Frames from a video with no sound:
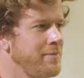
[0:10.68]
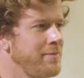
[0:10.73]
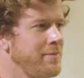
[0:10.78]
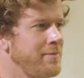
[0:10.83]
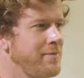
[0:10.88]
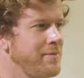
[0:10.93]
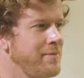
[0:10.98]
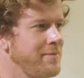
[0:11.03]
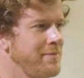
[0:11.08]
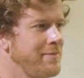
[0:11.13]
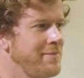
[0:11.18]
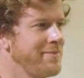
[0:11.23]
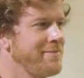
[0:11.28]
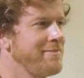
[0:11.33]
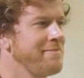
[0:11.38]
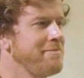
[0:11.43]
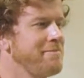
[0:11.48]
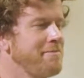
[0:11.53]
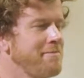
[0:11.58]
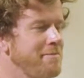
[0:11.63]

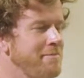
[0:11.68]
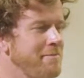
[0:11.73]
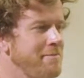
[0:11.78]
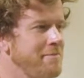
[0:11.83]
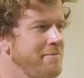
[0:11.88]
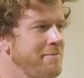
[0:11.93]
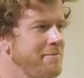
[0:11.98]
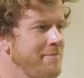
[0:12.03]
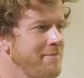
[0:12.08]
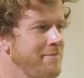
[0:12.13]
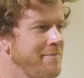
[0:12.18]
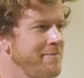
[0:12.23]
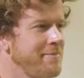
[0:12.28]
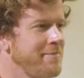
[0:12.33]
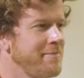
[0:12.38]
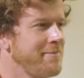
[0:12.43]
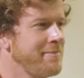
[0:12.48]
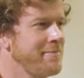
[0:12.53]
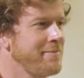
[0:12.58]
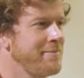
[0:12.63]

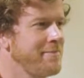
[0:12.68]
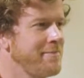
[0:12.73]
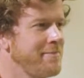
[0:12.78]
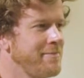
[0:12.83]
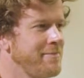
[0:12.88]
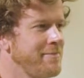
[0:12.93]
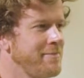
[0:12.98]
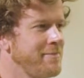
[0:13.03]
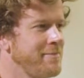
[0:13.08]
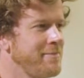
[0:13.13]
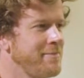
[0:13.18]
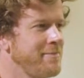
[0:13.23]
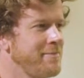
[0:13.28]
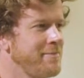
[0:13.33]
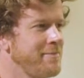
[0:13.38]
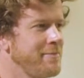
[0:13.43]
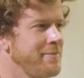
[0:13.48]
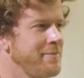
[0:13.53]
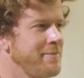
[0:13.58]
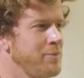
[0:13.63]

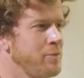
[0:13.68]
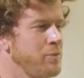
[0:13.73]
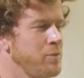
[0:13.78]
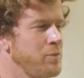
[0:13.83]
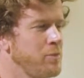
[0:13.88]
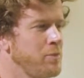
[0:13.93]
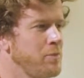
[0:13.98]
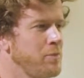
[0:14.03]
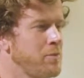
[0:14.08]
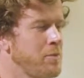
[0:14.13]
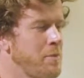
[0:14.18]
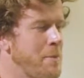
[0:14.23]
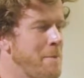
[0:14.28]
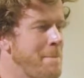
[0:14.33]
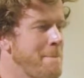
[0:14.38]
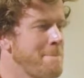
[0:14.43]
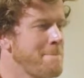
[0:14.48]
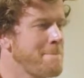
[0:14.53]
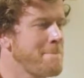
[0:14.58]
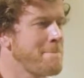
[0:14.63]

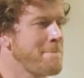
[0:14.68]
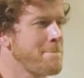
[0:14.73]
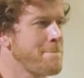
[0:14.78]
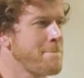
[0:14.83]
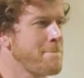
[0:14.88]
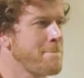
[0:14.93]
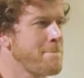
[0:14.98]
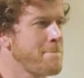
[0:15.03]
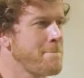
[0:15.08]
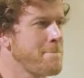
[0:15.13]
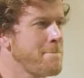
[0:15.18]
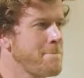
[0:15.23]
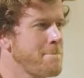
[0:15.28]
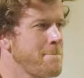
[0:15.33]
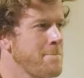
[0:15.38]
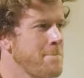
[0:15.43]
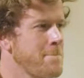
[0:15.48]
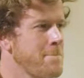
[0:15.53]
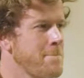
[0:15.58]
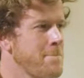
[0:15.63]

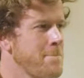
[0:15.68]
The person shown says nothing.